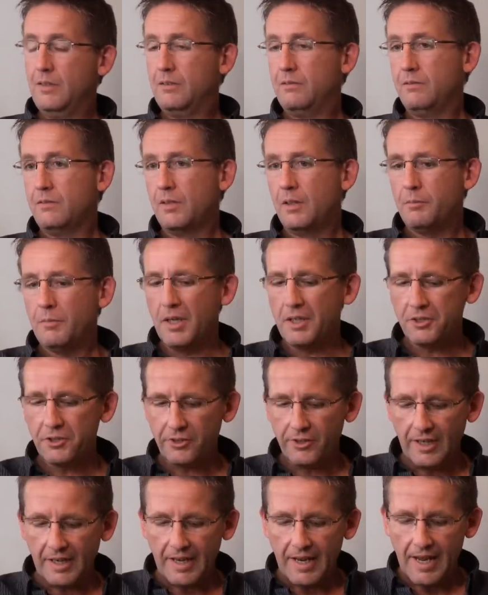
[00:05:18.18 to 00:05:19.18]
Oh, I'm not
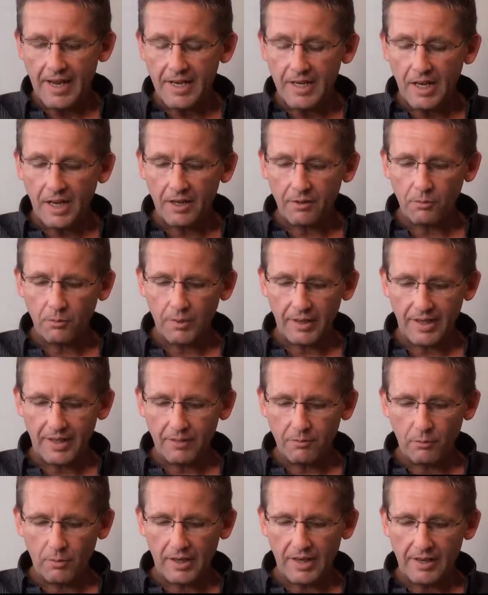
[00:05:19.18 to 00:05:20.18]
sure I can.
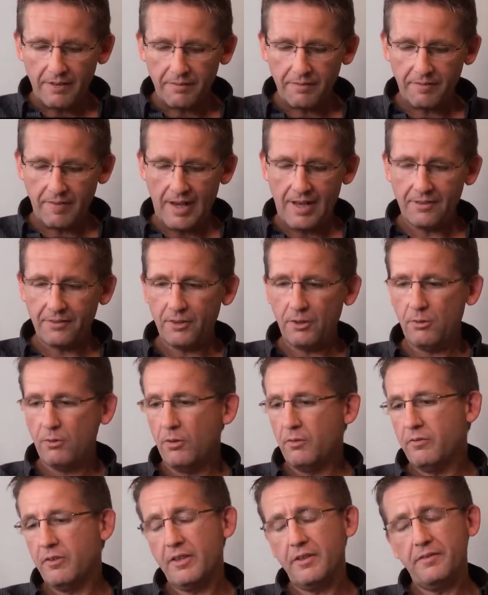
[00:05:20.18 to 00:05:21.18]
Okay. What I've found though,
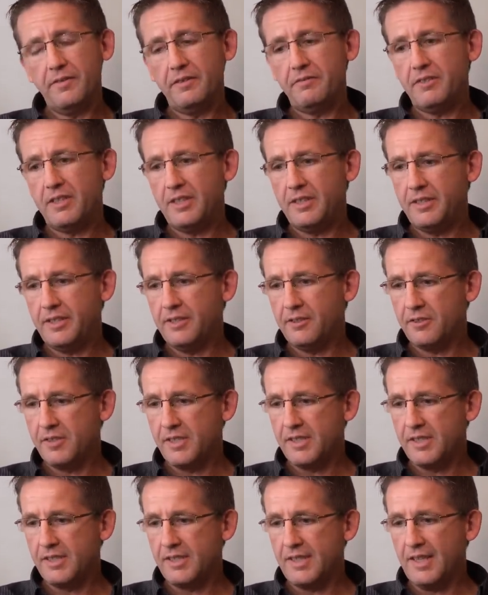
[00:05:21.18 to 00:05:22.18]
over the 15 years
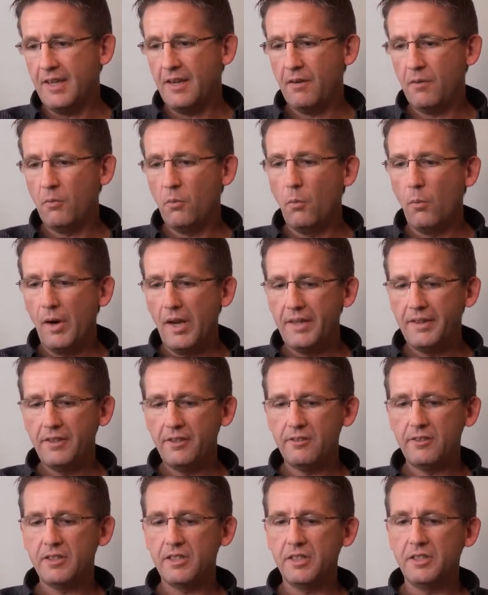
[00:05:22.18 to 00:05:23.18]
is that when
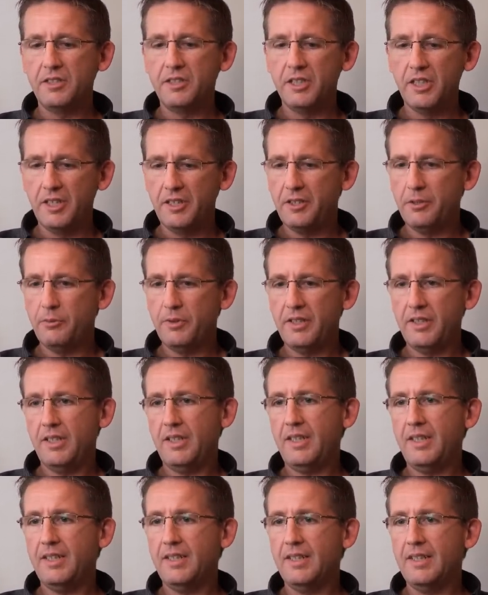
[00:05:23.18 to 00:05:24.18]
there is a genuine
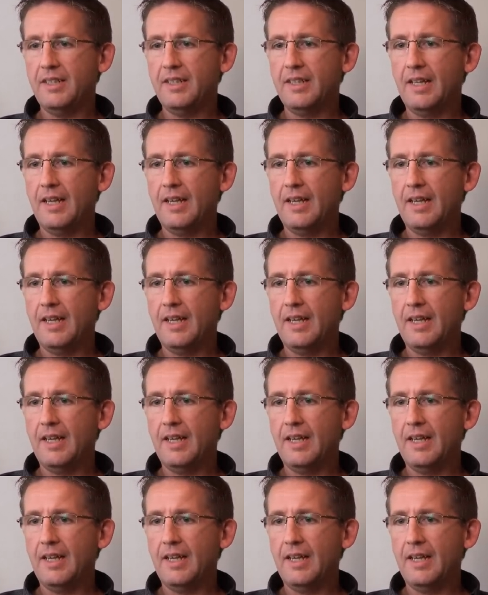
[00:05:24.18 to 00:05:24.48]
need, and